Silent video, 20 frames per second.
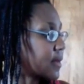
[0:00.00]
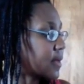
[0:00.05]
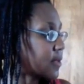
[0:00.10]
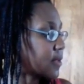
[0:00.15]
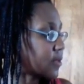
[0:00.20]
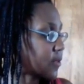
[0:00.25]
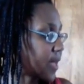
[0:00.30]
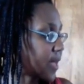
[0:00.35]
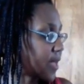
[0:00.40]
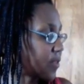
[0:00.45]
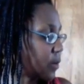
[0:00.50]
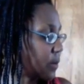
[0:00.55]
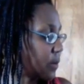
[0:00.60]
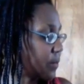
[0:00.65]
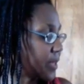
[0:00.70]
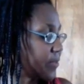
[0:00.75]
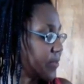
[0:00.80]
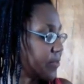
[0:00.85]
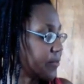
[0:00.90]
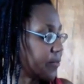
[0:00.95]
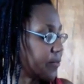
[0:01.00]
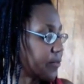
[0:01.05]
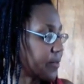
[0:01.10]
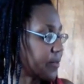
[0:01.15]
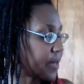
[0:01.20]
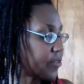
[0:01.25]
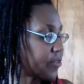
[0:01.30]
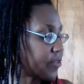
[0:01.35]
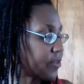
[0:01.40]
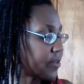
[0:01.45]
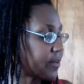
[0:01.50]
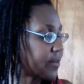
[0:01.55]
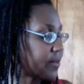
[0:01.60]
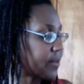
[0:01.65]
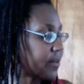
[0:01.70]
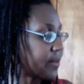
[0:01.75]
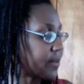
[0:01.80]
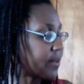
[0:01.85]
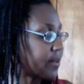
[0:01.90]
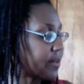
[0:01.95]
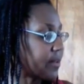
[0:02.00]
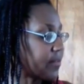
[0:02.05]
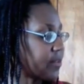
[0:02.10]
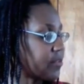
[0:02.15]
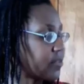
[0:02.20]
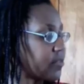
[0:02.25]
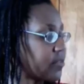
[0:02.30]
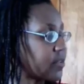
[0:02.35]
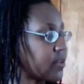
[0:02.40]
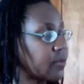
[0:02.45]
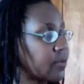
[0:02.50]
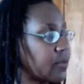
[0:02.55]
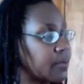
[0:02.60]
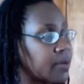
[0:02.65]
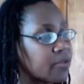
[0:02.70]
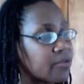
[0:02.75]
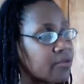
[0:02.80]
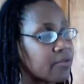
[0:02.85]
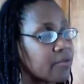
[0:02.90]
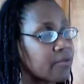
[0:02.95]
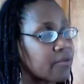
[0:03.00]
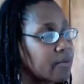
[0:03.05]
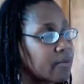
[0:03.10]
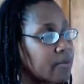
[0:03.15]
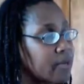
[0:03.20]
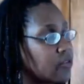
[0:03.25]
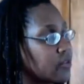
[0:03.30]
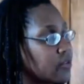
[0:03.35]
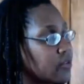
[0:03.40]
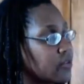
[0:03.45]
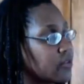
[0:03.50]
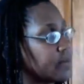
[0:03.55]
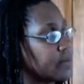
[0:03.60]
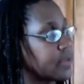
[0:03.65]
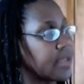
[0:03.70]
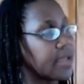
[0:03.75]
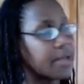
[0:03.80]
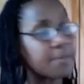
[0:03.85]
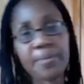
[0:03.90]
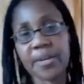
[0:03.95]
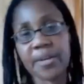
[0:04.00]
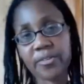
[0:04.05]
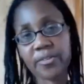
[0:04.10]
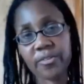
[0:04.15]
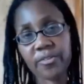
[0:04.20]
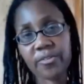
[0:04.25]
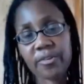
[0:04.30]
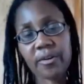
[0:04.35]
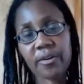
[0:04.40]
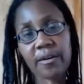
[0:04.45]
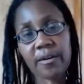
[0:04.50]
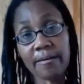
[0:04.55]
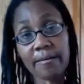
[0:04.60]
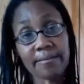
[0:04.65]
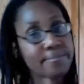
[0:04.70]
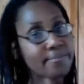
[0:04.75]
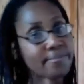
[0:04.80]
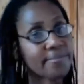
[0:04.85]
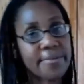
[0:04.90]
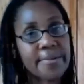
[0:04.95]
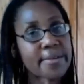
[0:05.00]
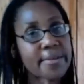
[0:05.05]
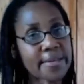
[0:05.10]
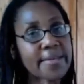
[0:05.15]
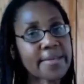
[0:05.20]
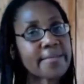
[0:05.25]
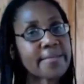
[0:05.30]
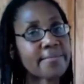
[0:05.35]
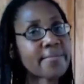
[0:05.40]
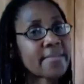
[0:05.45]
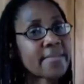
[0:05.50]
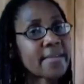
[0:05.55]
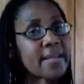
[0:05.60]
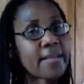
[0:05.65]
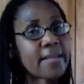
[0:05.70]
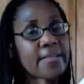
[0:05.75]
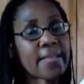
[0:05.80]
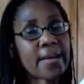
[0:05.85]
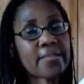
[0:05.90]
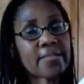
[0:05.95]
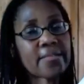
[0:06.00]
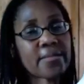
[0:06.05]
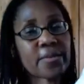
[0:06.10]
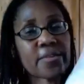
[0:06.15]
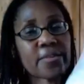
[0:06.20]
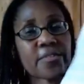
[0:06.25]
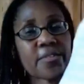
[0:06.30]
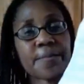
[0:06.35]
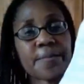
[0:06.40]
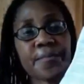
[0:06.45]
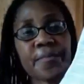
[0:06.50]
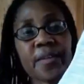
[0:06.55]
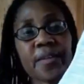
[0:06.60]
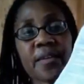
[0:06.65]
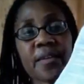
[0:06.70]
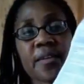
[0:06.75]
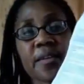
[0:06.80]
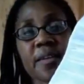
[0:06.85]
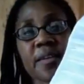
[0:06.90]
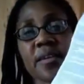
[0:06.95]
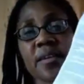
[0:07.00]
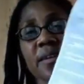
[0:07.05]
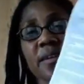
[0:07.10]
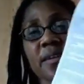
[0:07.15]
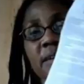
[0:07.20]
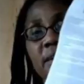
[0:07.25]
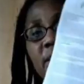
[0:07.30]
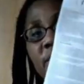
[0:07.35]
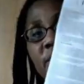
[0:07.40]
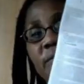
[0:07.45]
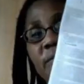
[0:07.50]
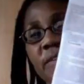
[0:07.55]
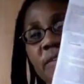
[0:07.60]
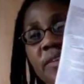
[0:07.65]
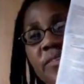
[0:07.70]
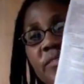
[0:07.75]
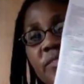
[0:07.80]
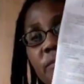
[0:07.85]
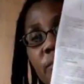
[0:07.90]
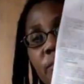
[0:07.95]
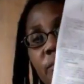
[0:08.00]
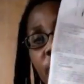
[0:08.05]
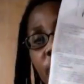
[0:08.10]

So that's one piece of information. Now this is another piece of information. Again, pictures are really tell 1,000 words. So this